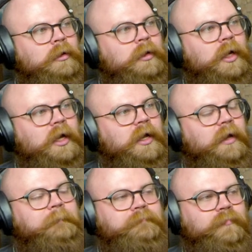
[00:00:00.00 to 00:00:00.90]
Uh,
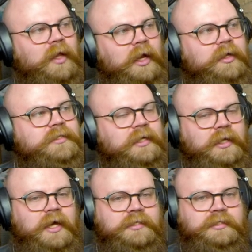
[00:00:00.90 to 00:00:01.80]
and it's like,
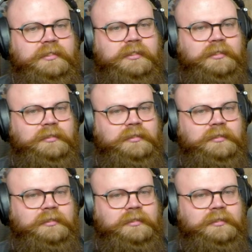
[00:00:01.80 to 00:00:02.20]
yes,